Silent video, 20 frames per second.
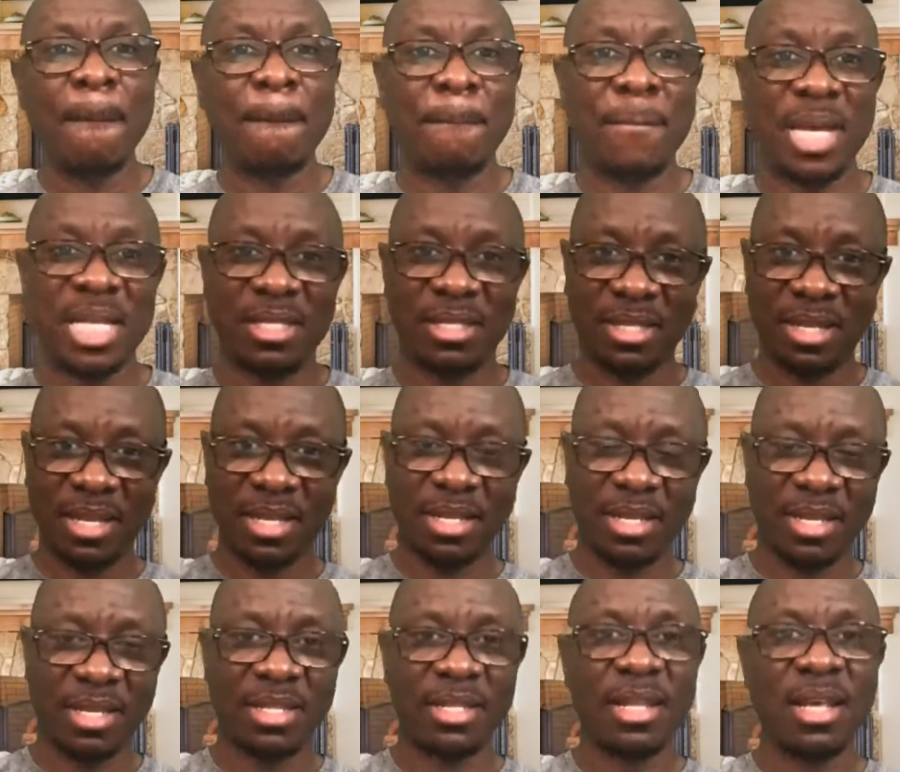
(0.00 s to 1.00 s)

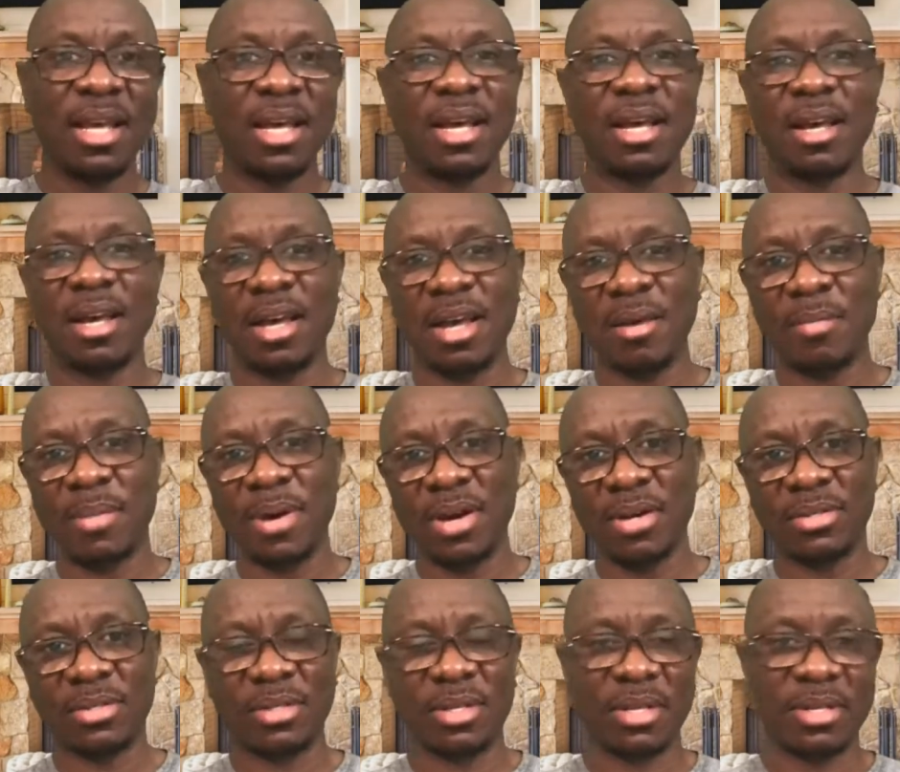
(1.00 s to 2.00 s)
maintaining
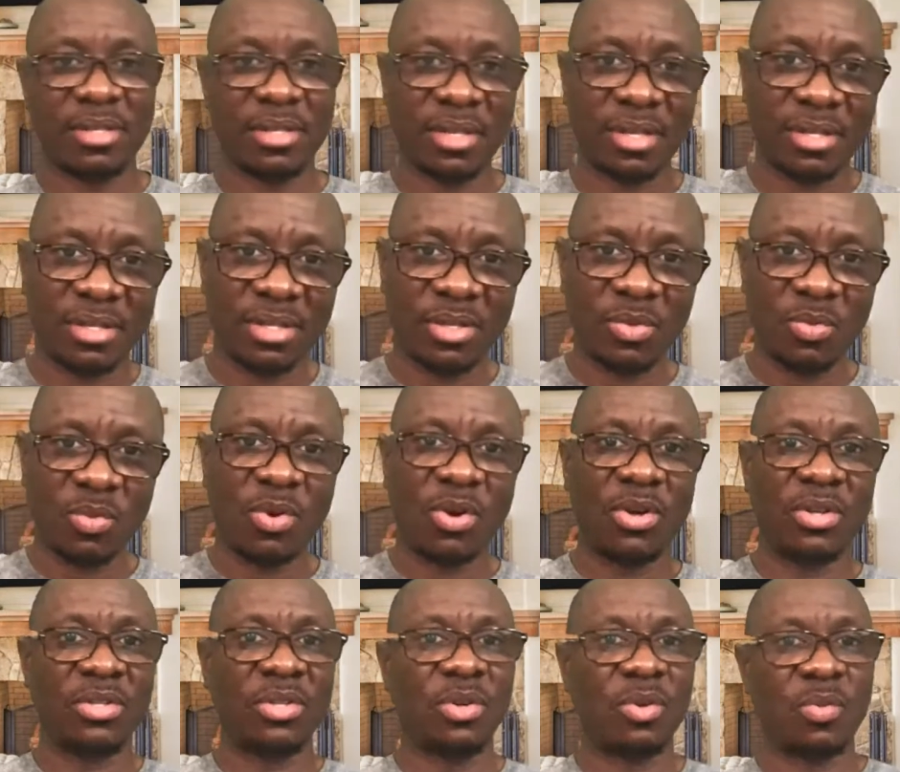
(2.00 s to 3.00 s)
about 60
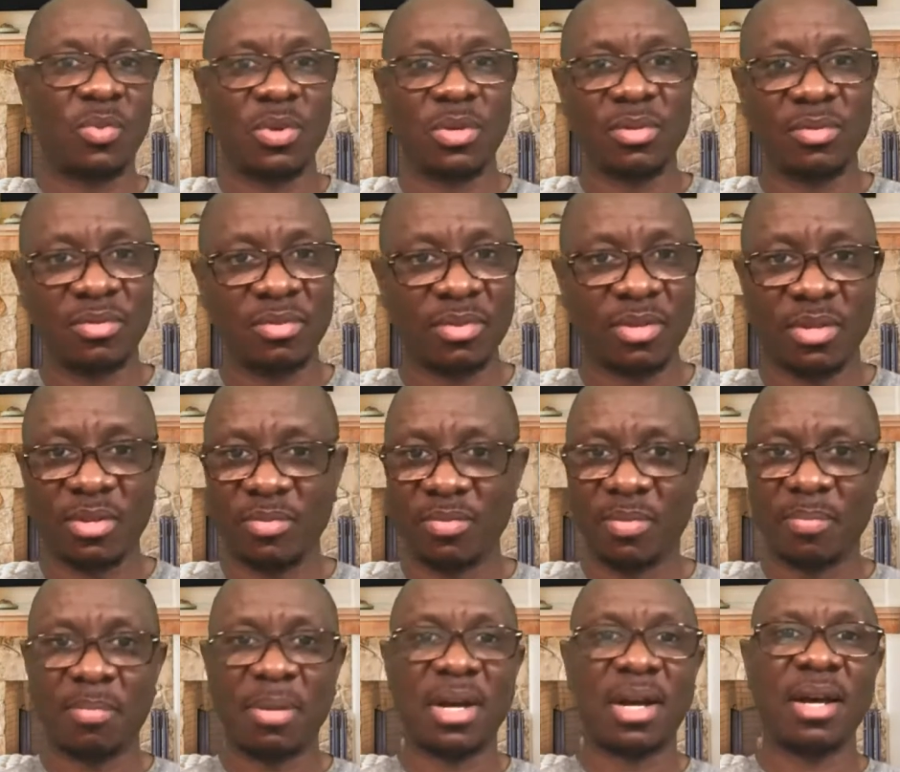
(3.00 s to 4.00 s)
word or one
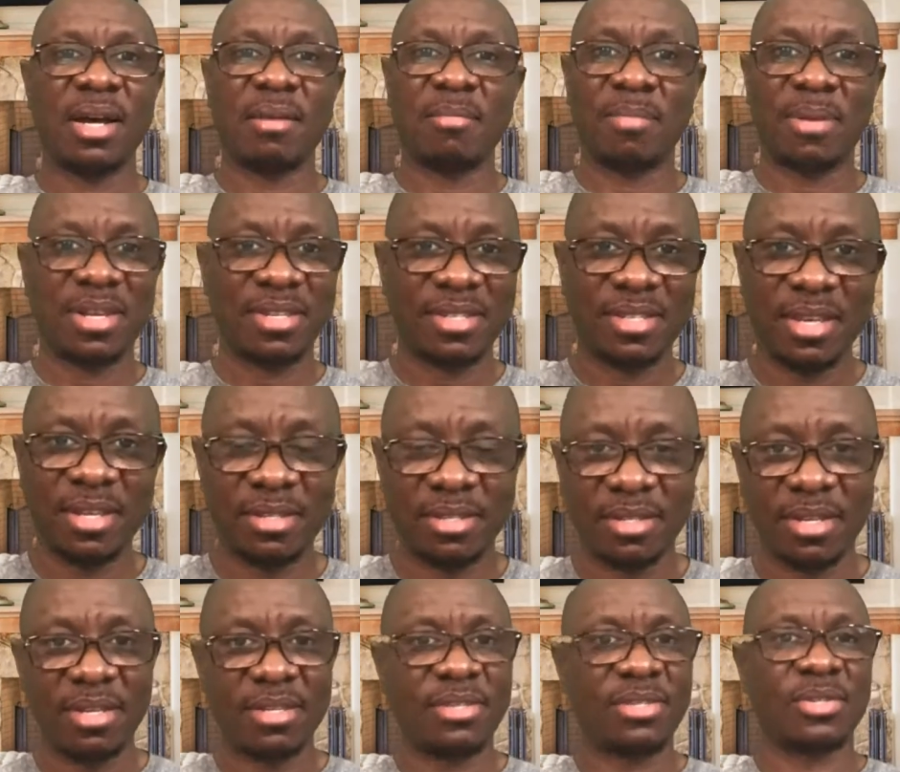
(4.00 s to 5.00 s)
per
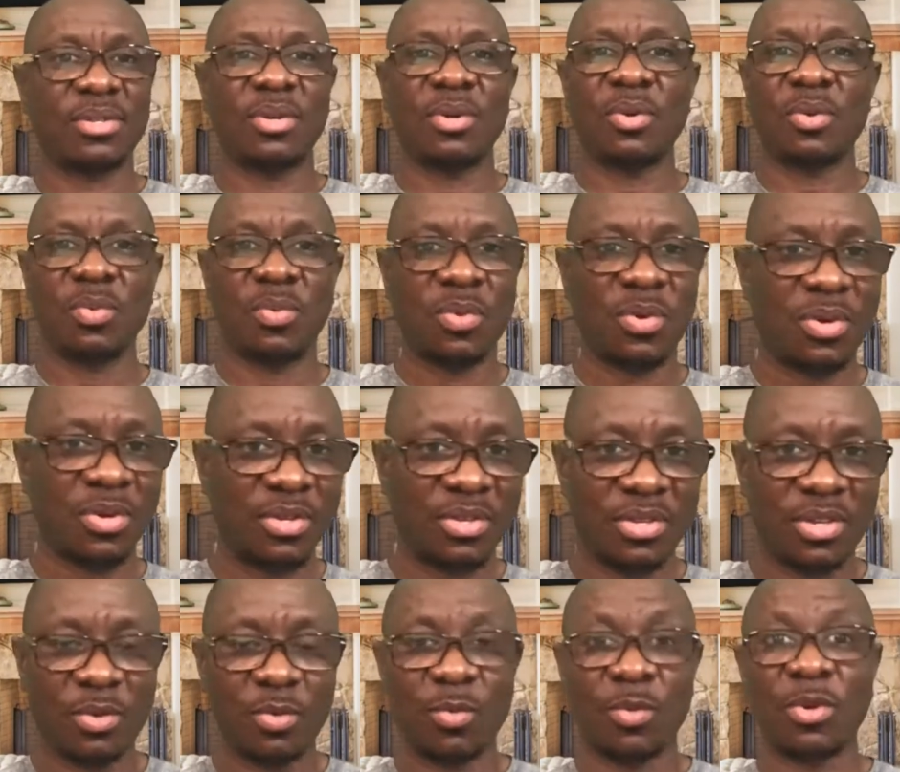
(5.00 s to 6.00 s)
sentence or
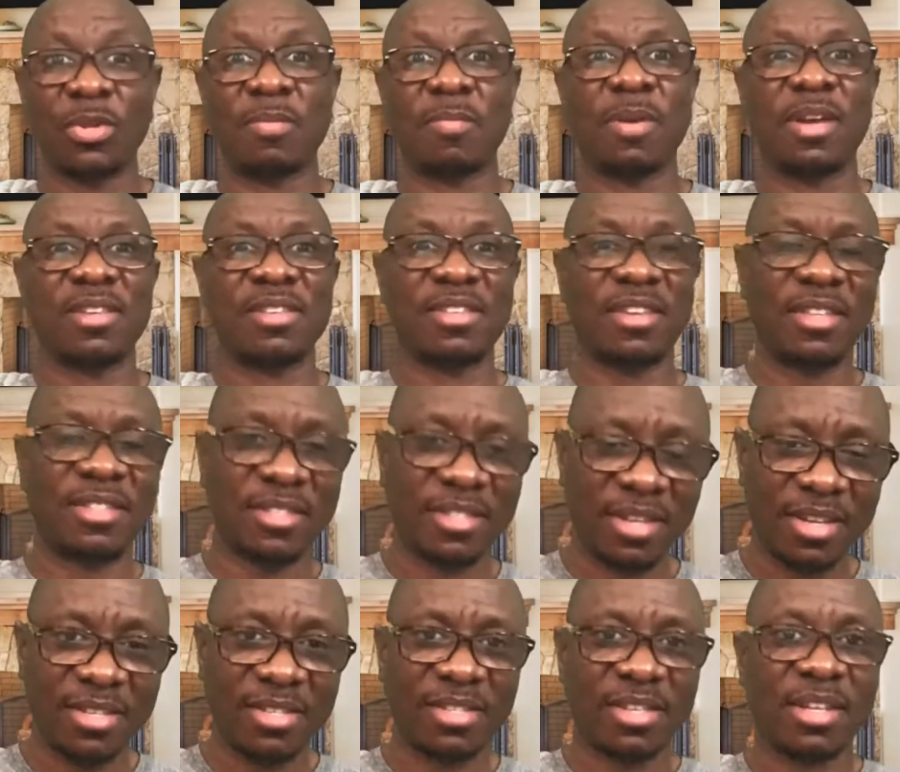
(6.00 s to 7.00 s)
100 word per
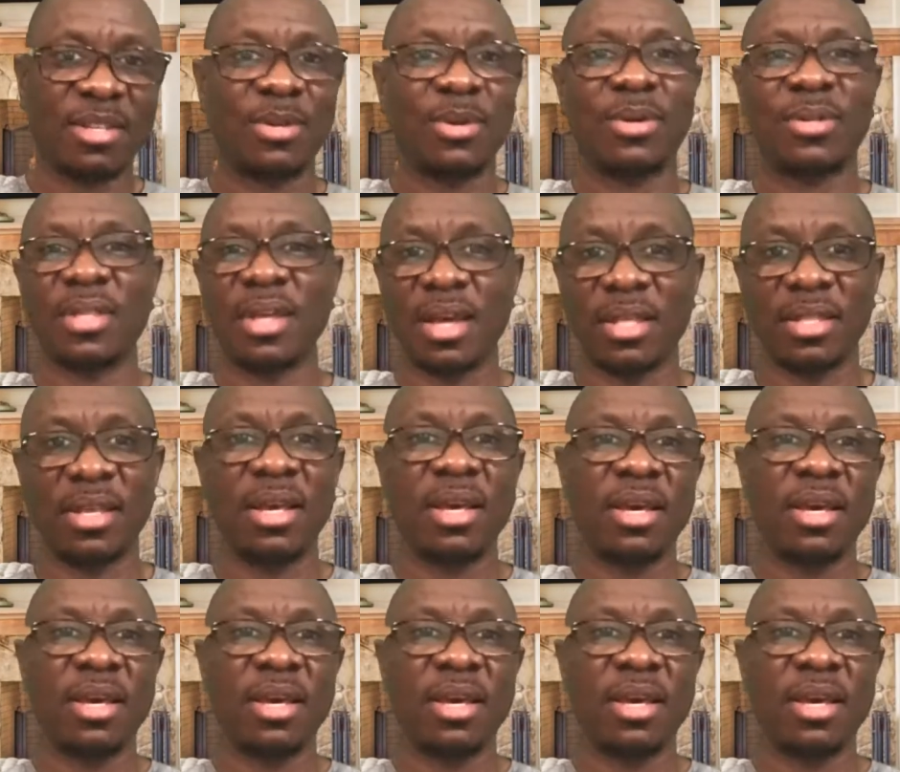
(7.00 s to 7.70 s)
sentence and all that.